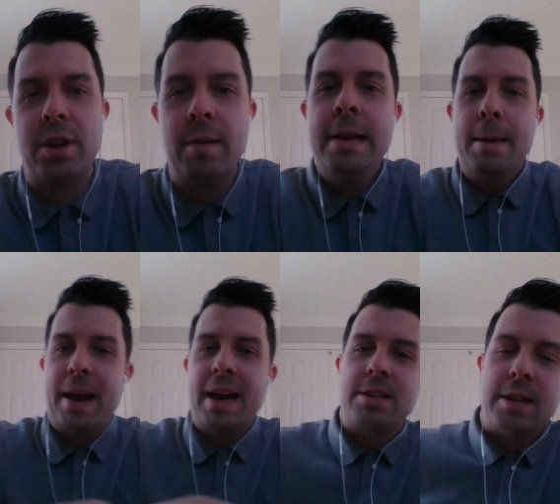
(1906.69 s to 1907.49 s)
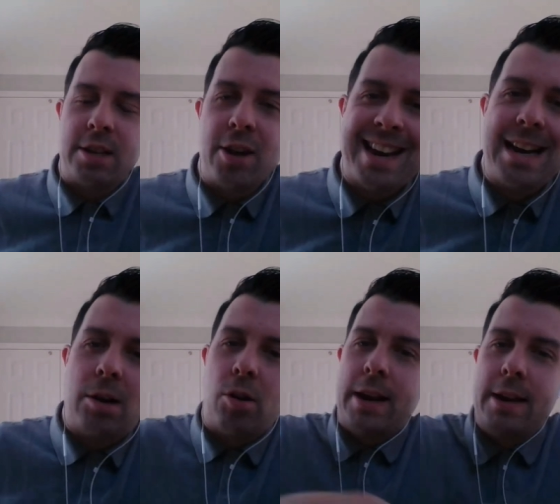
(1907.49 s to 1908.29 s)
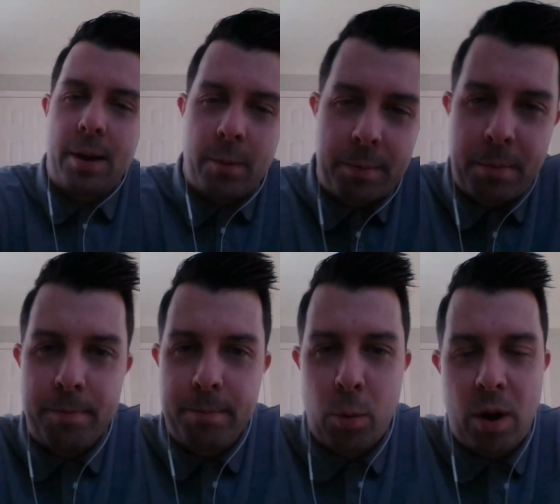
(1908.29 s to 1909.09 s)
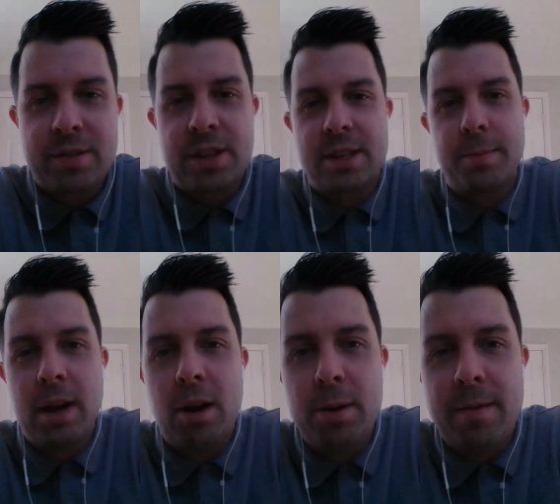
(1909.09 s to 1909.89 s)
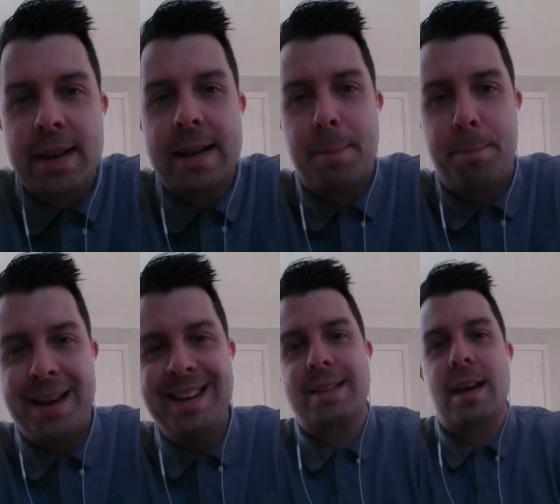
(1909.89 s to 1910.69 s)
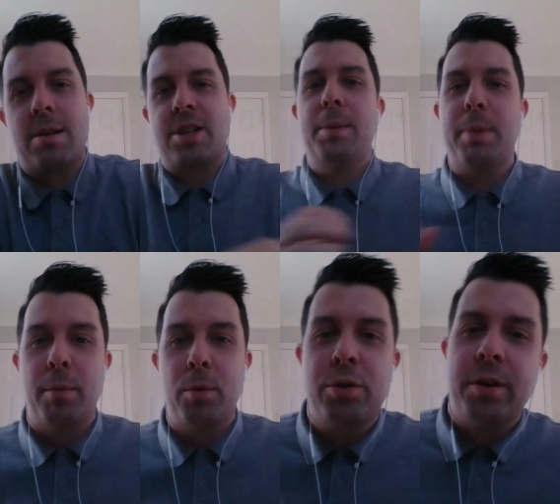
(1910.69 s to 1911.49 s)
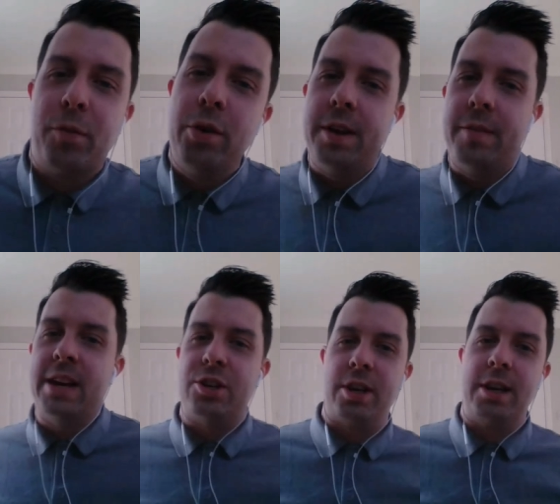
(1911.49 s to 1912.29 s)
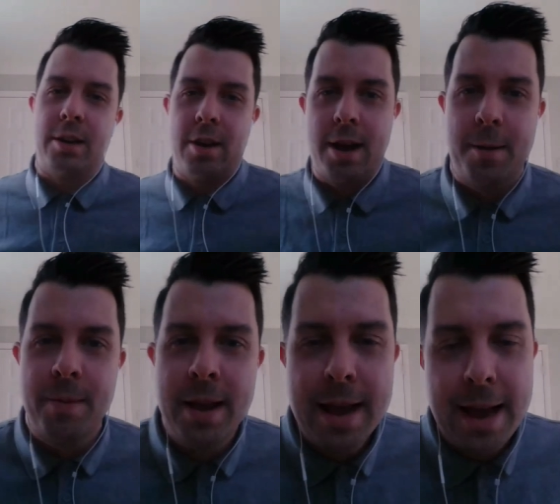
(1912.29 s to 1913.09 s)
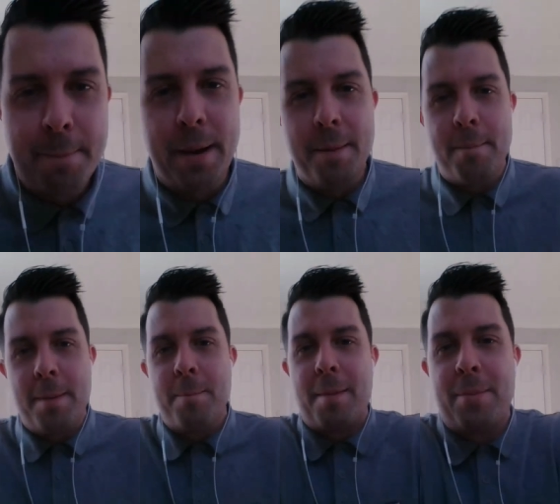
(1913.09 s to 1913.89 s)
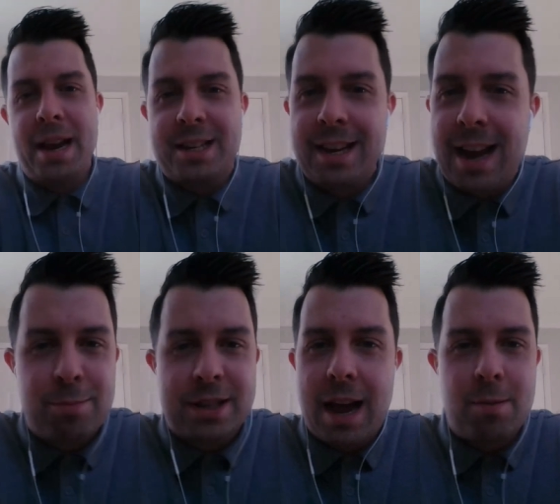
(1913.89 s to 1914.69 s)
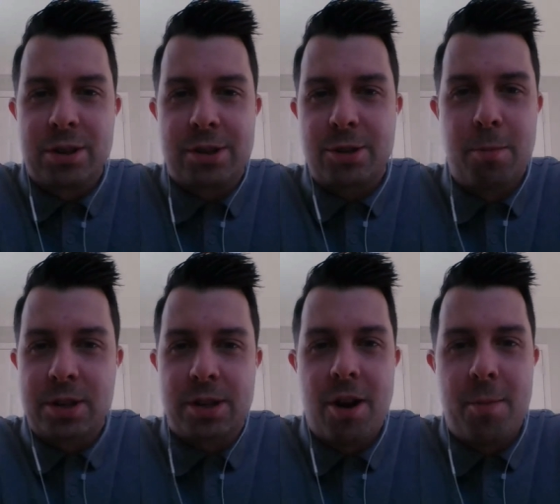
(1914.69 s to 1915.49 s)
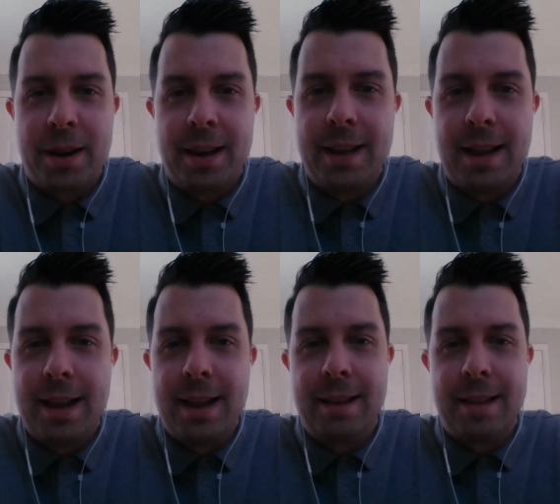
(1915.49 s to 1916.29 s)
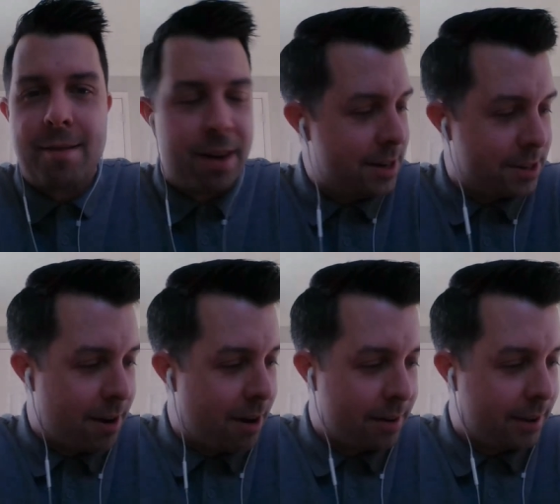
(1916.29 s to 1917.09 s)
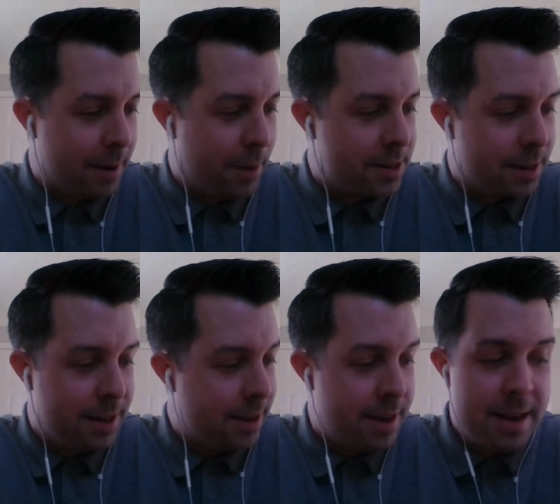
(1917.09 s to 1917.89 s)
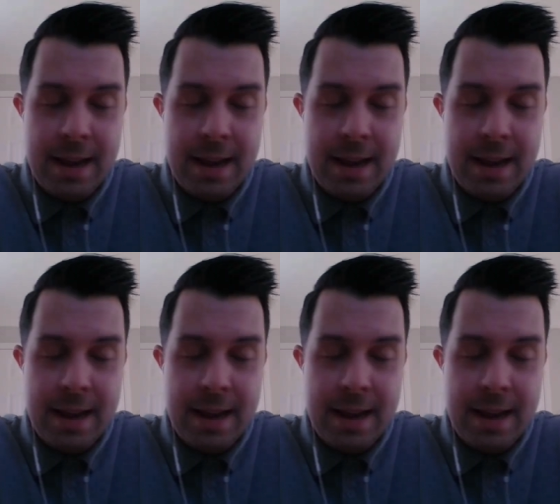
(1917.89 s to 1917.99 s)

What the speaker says: You know, basically, it's like 10 o'clock at night when my wife says to me, "Oh, you haven't taken the bins out." I suddenly become all devoid of energy. Like, and basically, that was Thomas Darby in that race, I think, basically.